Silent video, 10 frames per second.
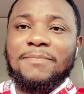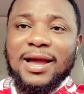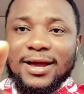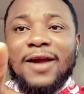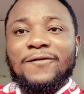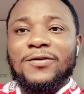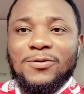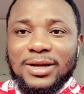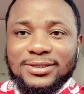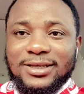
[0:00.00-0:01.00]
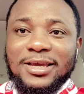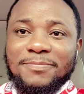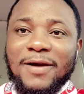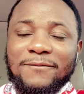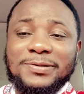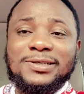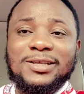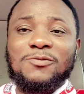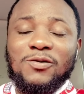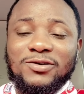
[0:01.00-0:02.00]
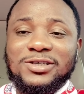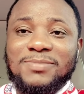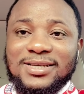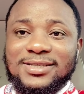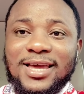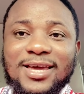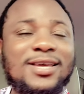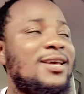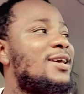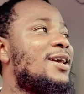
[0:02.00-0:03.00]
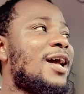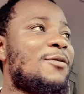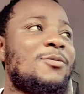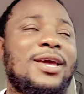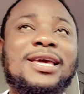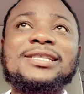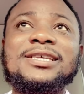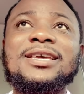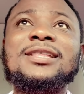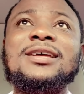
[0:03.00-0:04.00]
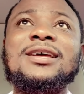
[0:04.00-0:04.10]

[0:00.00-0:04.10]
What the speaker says: guy Freeway's deep, I visited him on Christmas Day and we were eating